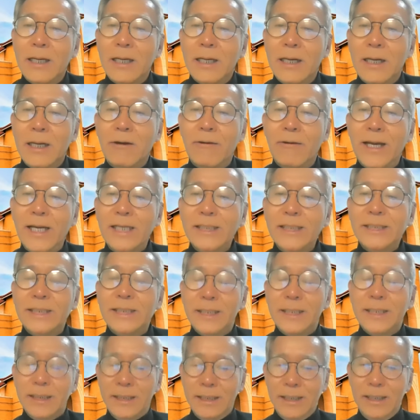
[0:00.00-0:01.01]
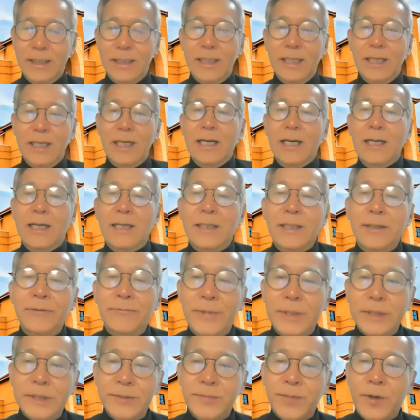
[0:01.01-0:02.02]
All right. In
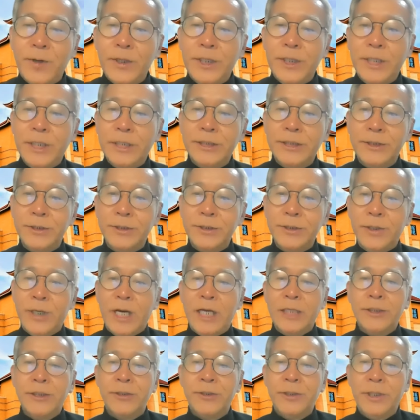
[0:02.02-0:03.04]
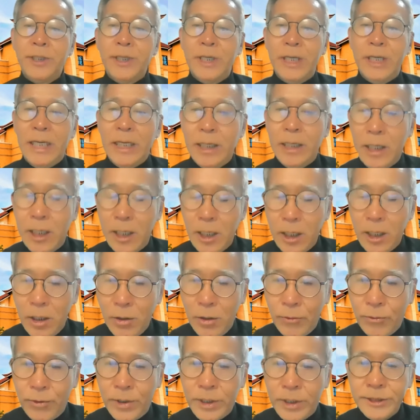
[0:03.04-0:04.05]
responding to Anthony's
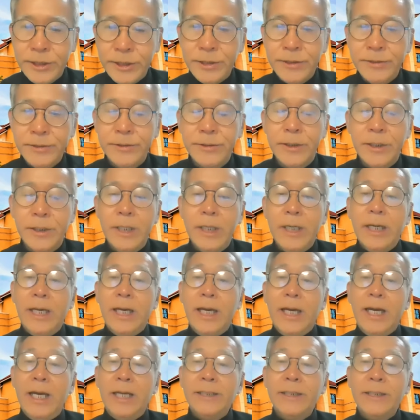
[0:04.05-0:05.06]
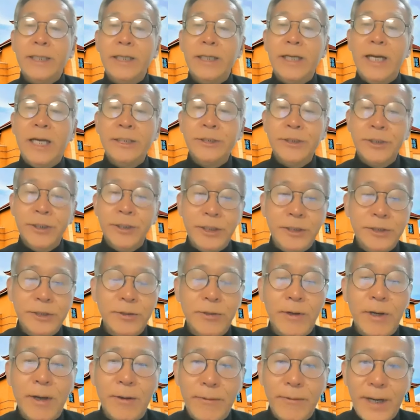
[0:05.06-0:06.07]
question, and Anthony,
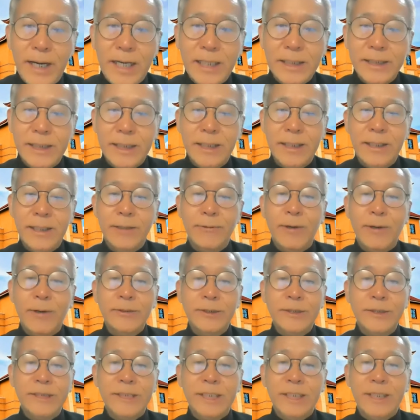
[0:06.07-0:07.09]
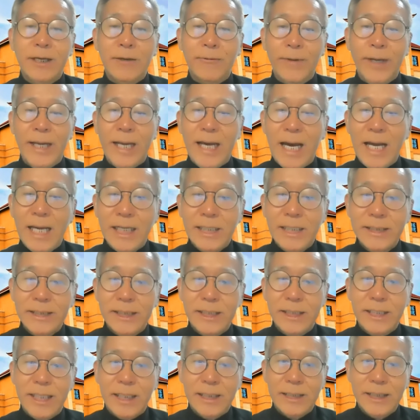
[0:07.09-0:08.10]
you are right. Well, you see the
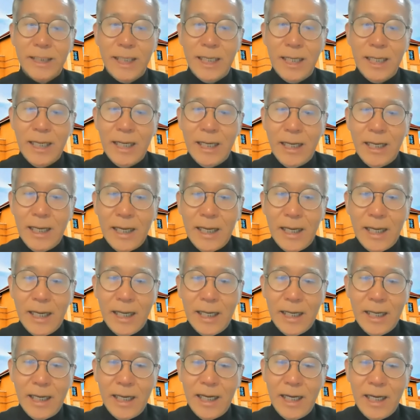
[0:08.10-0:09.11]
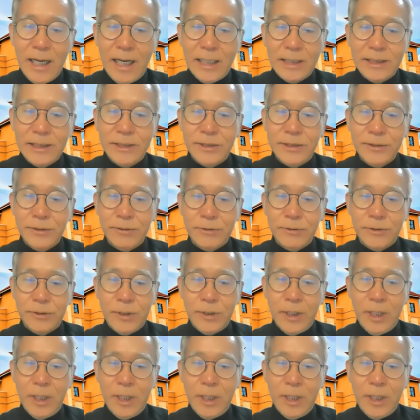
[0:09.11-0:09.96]
reality that I had to